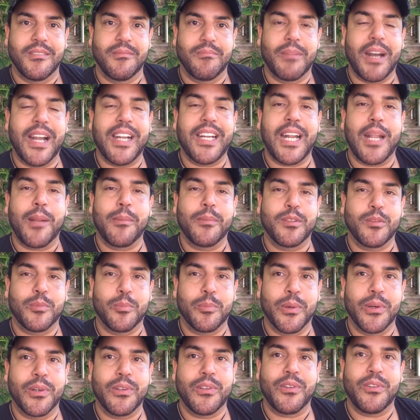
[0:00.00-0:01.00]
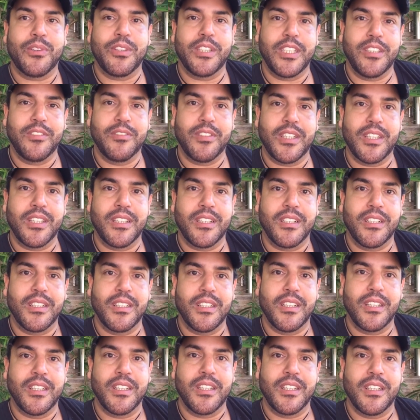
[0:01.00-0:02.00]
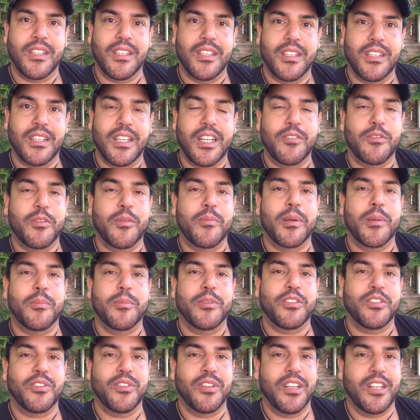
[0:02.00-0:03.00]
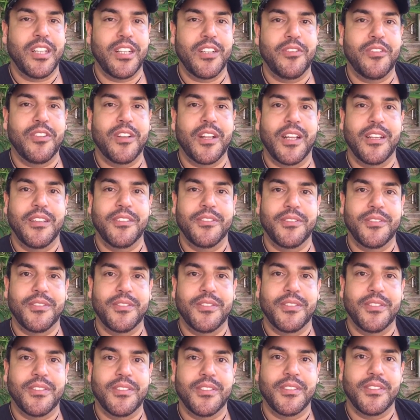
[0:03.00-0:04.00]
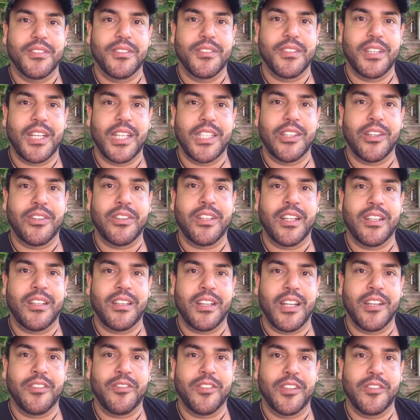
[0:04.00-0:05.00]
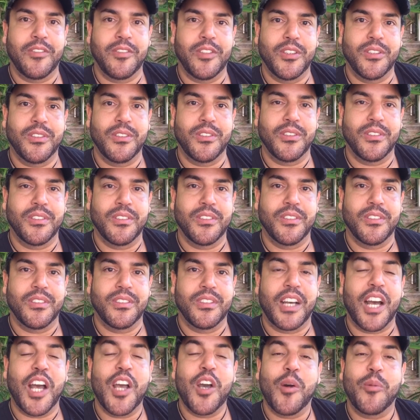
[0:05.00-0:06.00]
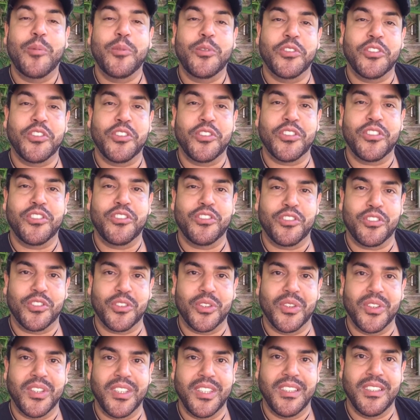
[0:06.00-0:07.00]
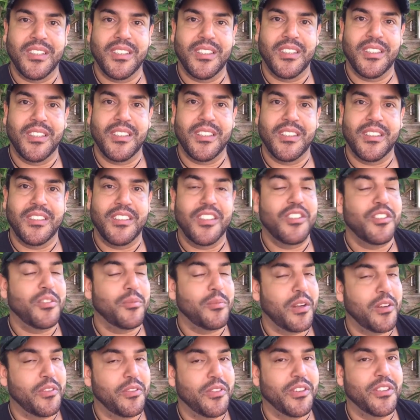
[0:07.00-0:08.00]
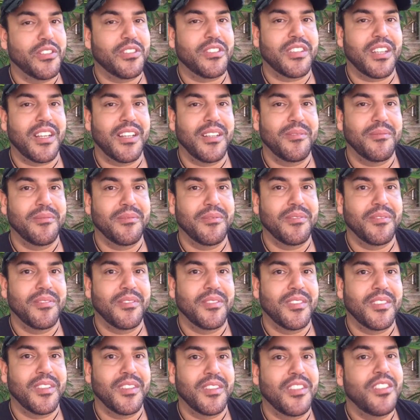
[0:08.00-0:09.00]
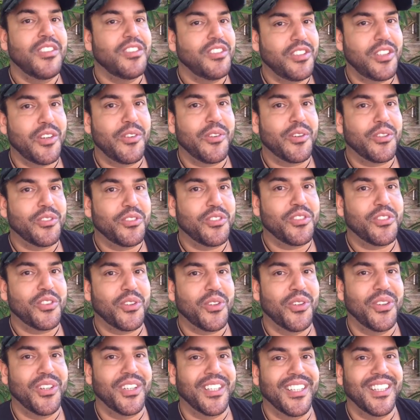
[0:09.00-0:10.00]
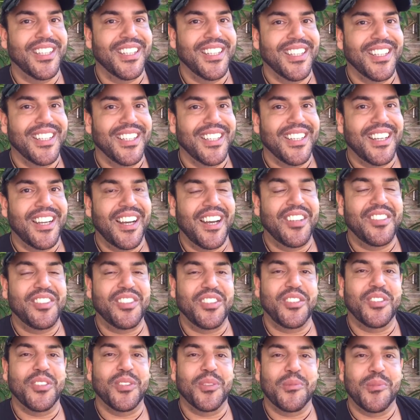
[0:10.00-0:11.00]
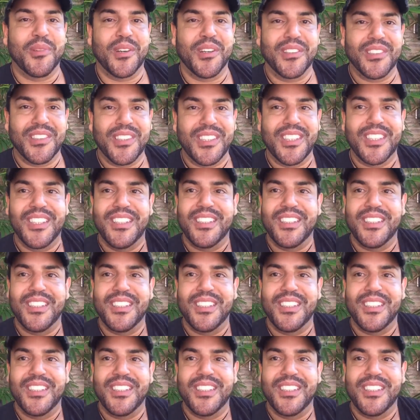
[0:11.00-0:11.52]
My name is Bert Oliva, and remember to live life and don't let life live you. I hope you enjoyed the story. This is my first time sharing a story. I'll see you tomorrow.